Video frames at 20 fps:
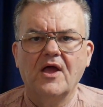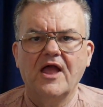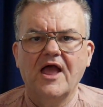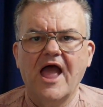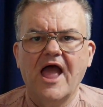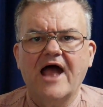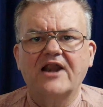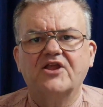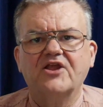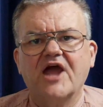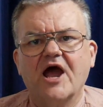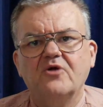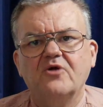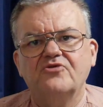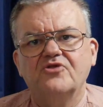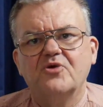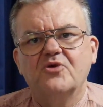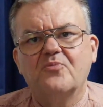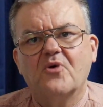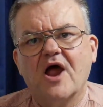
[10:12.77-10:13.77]
And count
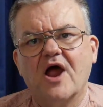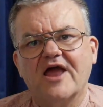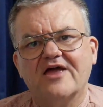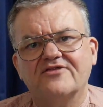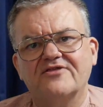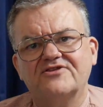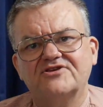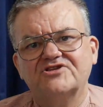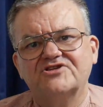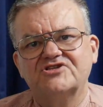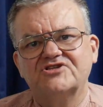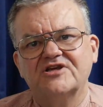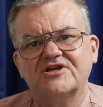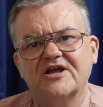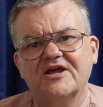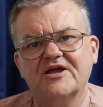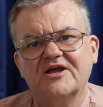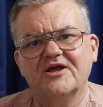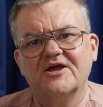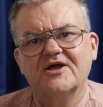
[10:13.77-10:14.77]
the breaths
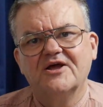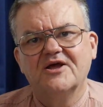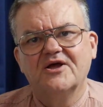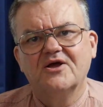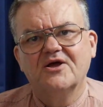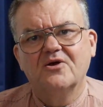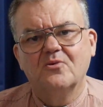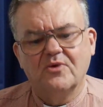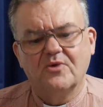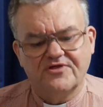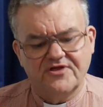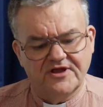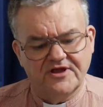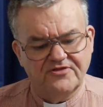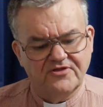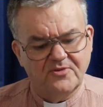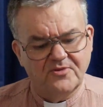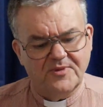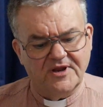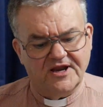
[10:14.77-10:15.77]
within
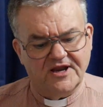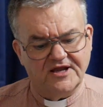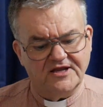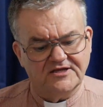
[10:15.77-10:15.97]
the minute.